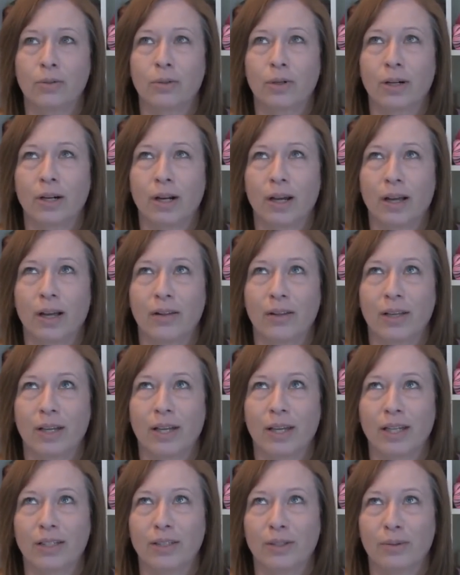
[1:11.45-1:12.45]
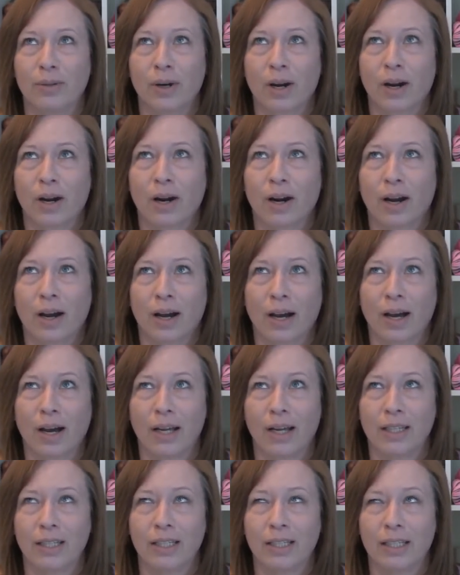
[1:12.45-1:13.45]
or
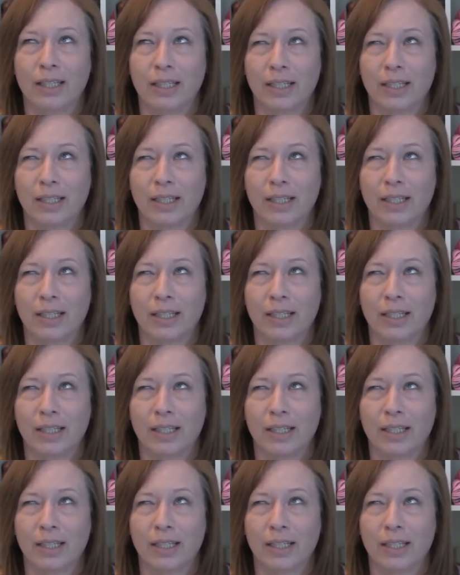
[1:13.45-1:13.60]
L-A-U-R-I-E.